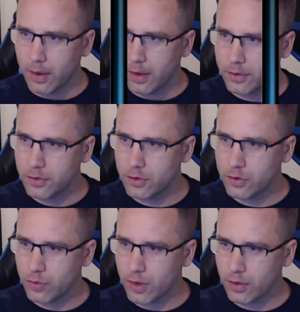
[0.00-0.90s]
Let's just
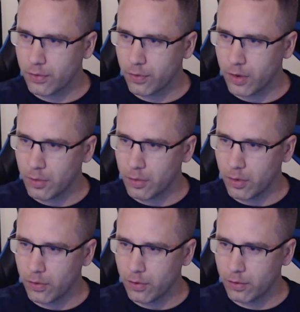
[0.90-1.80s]
drag the frame
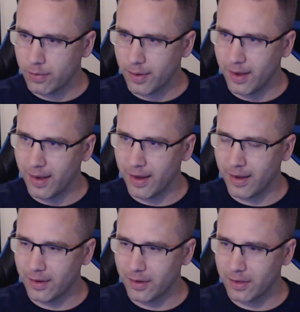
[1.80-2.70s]
over. Ah,
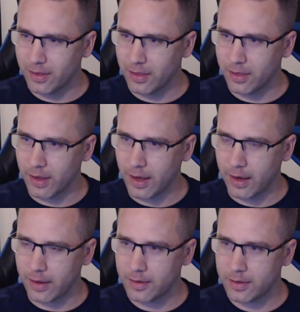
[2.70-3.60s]
look at
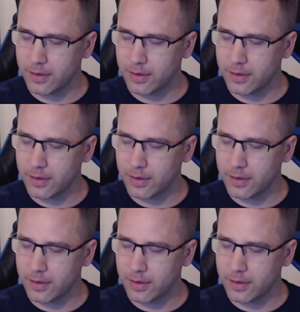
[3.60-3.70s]
that.